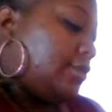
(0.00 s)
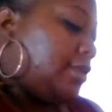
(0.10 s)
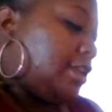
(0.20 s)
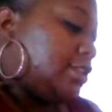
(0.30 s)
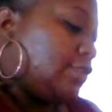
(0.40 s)

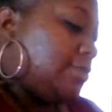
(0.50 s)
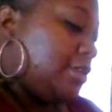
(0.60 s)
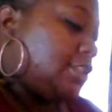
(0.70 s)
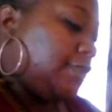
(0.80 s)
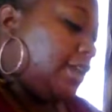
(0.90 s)
Next 3
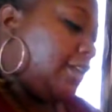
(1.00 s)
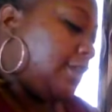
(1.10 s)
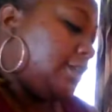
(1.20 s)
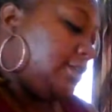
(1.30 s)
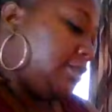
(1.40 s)
months for
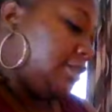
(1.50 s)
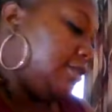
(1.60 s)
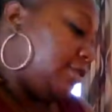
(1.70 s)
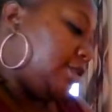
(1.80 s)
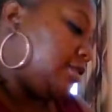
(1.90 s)
Aries.
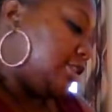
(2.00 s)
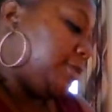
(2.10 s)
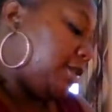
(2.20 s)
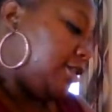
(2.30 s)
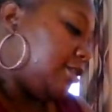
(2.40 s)
What else,
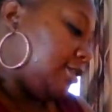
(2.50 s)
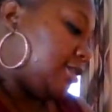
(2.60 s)
spirit?